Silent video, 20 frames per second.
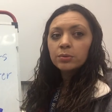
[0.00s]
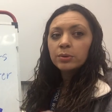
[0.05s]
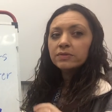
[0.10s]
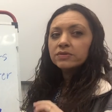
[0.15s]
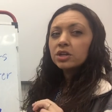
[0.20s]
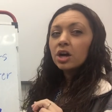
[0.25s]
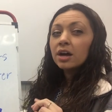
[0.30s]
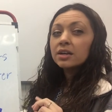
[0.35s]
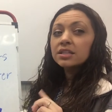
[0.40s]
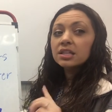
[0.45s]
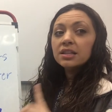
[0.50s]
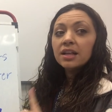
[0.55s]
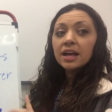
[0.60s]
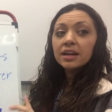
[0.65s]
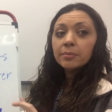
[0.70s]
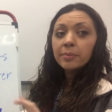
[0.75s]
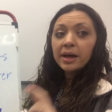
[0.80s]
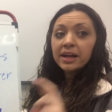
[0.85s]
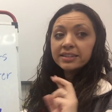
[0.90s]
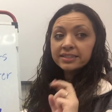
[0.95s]
We've talked a lot
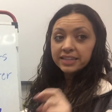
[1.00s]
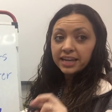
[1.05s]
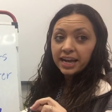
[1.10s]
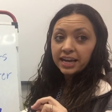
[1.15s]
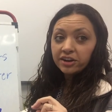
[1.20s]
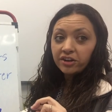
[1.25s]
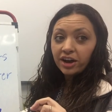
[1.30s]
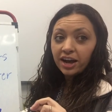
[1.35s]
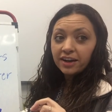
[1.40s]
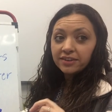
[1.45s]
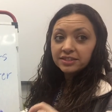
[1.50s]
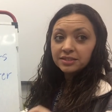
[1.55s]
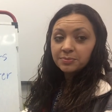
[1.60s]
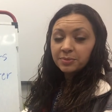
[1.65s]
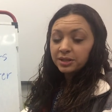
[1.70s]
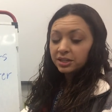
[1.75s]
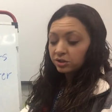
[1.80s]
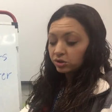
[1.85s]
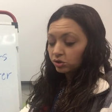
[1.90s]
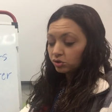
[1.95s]
about digraphs,
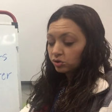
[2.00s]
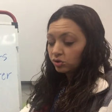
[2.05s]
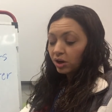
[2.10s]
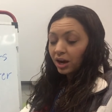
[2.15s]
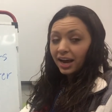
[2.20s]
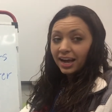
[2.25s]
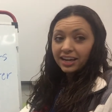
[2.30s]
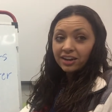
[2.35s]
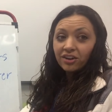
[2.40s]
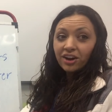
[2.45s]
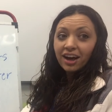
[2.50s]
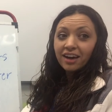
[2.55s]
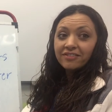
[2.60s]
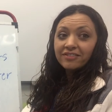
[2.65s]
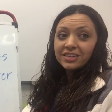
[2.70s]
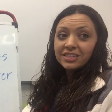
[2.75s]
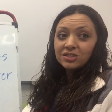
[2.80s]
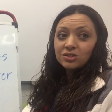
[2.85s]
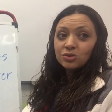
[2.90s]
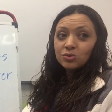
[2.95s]
but a trigraph
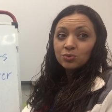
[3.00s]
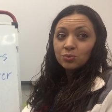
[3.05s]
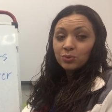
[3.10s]
is